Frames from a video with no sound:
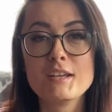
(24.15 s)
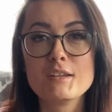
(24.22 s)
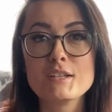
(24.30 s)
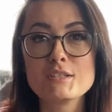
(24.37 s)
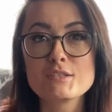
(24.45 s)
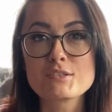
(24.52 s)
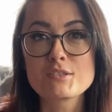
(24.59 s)

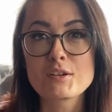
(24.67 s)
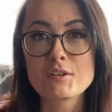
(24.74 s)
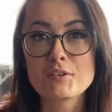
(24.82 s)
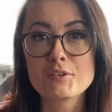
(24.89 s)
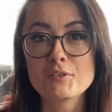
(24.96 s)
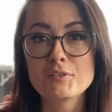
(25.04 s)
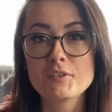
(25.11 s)
And
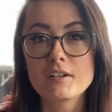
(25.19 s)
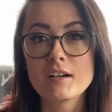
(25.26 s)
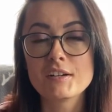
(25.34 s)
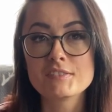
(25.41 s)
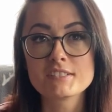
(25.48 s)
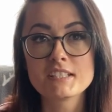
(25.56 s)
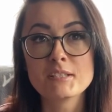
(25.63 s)
so all
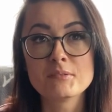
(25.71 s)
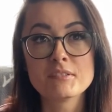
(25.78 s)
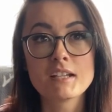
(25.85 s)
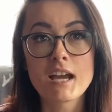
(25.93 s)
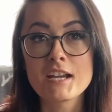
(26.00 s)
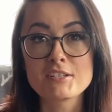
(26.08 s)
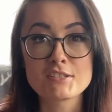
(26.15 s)
of a sudden
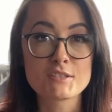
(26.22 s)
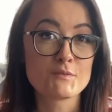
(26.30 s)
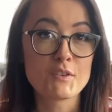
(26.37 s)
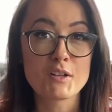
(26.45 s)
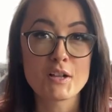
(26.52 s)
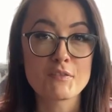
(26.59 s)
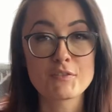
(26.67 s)
I just
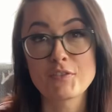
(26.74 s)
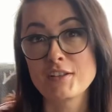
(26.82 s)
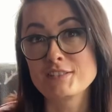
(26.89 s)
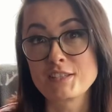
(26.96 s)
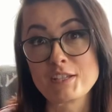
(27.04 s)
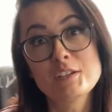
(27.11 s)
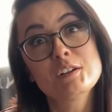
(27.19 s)
fell off the face
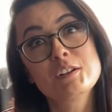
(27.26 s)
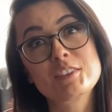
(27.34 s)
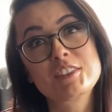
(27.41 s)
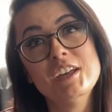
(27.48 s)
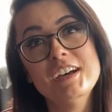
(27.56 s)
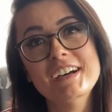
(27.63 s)
of the earth,